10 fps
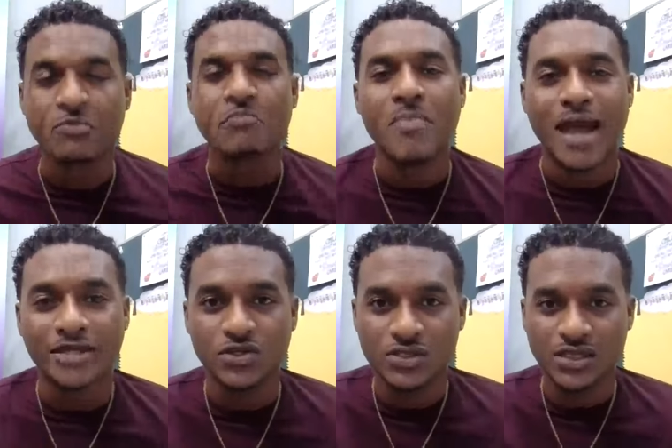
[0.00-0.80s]

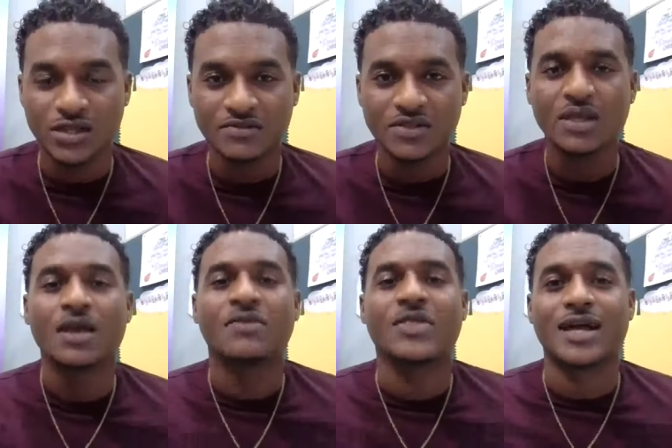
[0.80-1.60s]
Remind yourselves
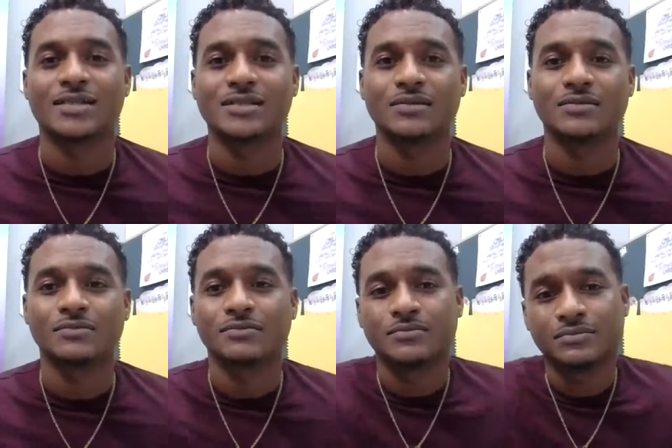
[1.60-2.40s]
that
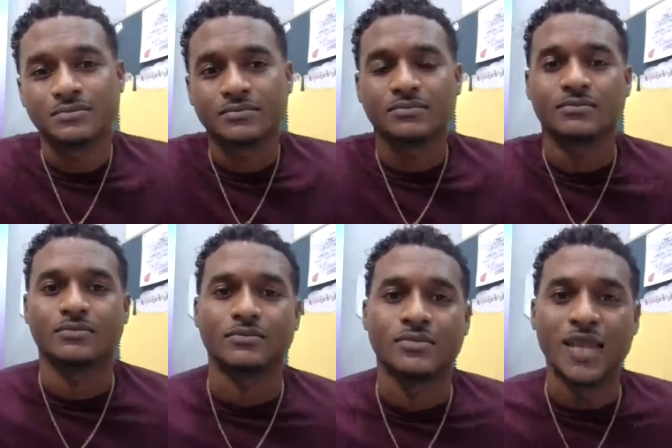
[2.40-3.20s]

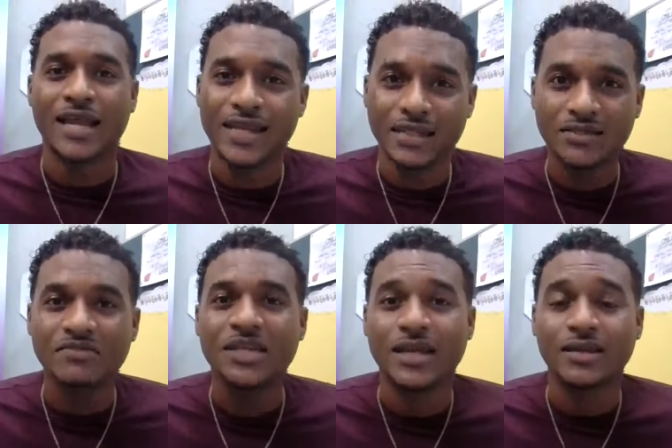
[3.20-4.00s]
at the end of
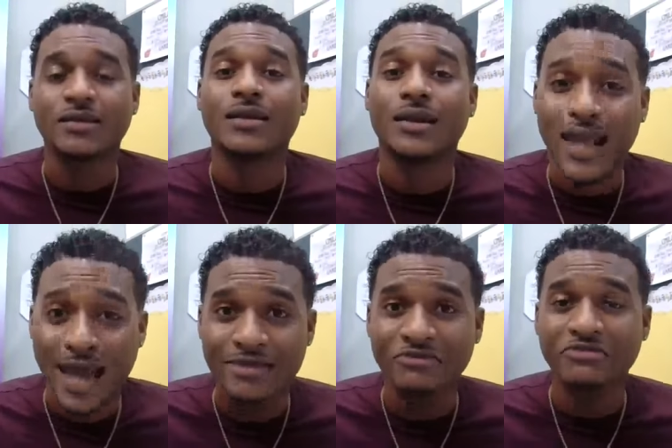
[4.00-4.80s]
the day,
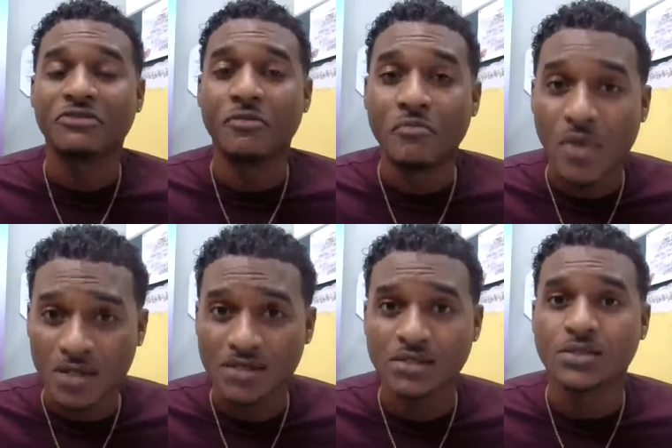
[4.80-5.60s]
life
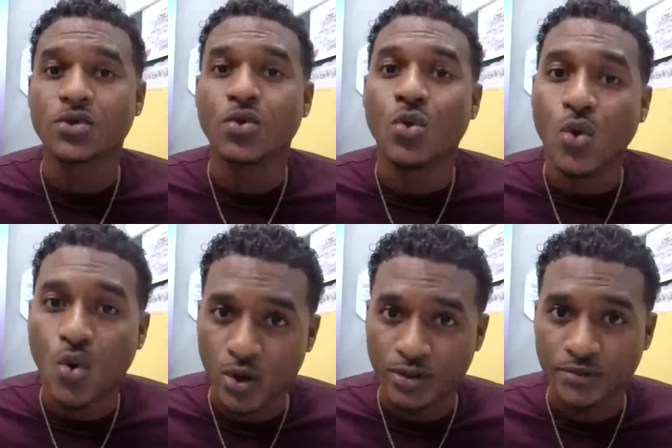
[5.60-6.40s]
must go
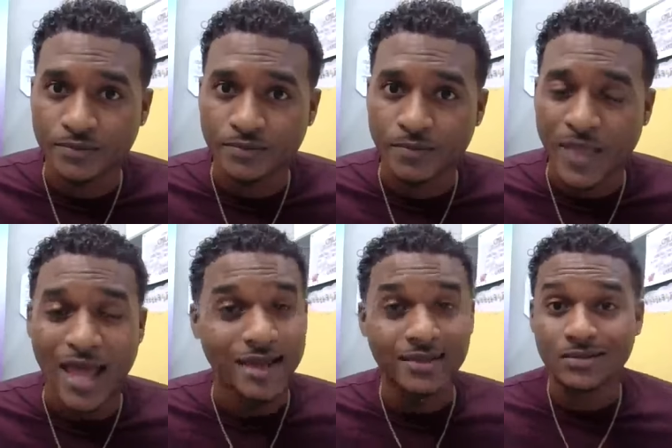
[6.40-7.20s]
on.
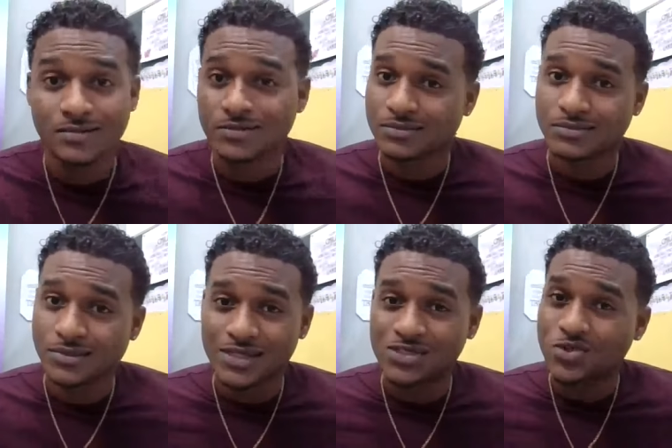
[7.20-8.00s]
And
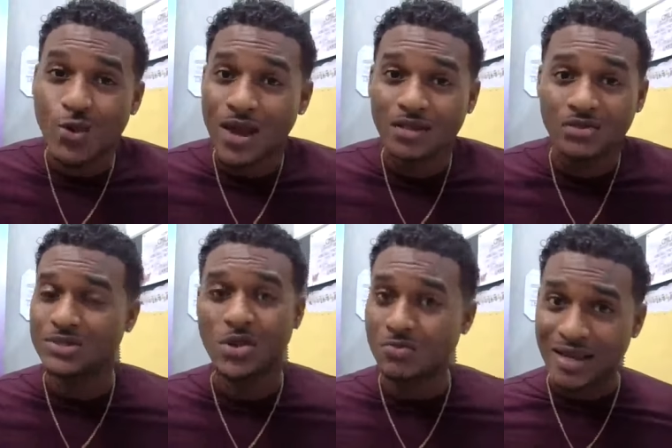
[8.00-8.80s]
there's no health
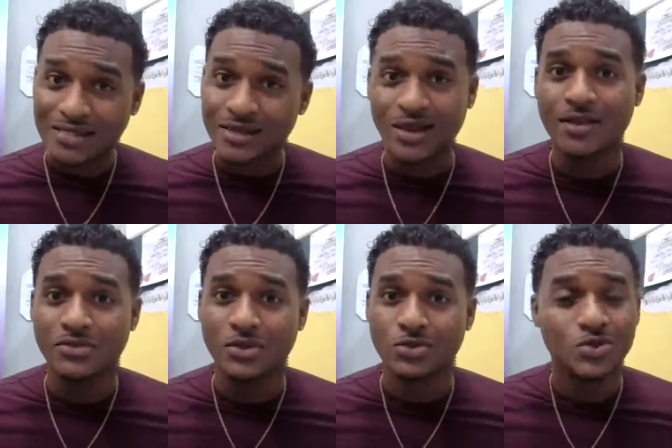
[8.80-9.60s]
without mental
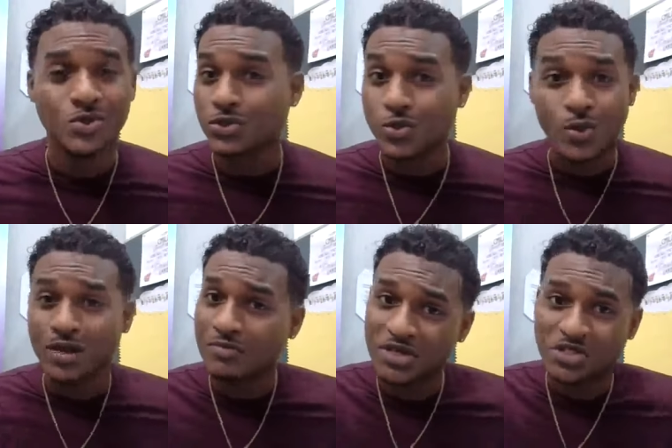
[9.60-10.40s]
health, so you don't want
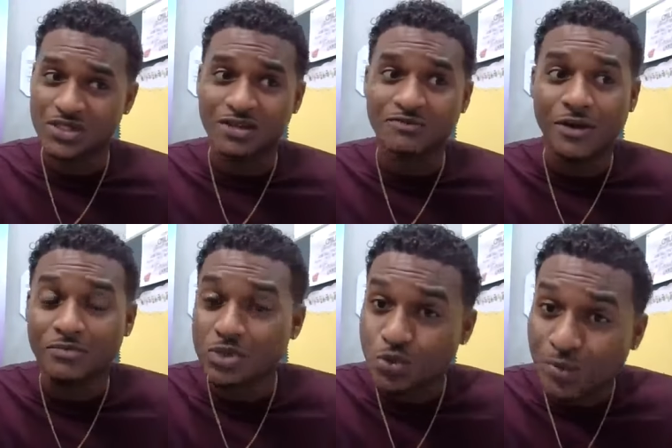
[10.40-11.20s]
to beat yourself
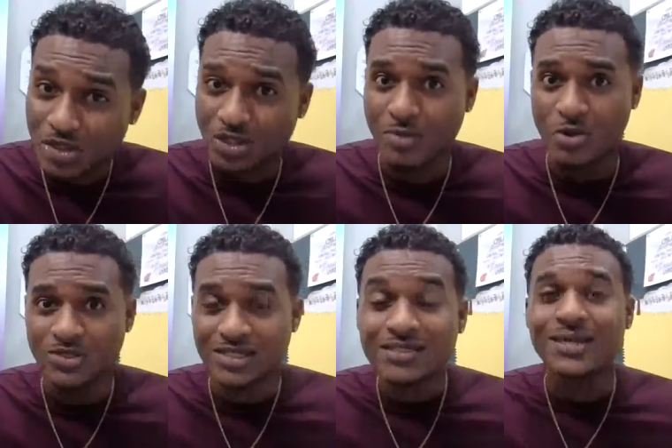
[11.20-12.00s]
up too much
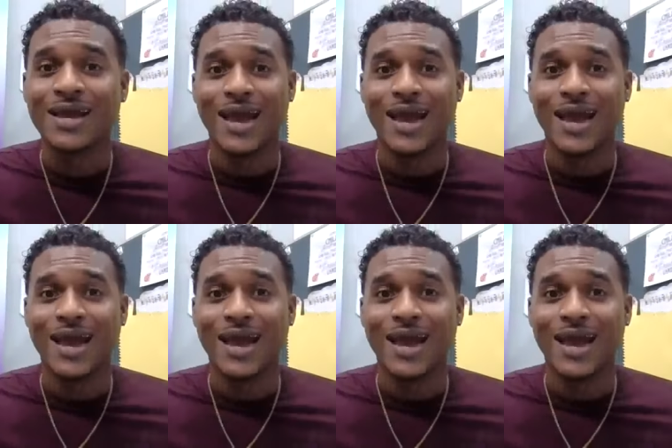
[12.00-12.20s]
about it.